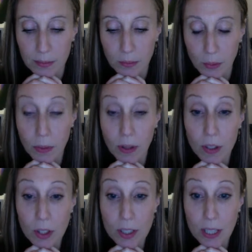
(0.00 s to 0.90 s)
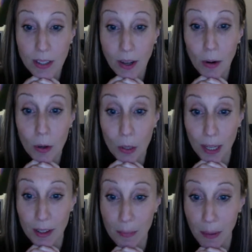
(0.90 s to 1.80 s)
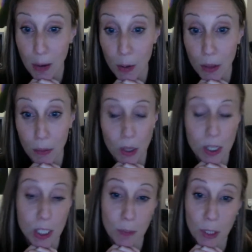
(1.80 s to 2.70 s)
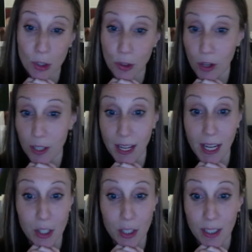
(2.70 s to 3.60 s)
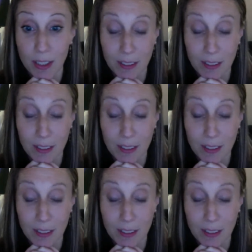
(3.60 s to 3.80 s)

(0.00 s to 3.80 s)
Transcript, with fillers: When we understand our creative power through our speech, thought, and action,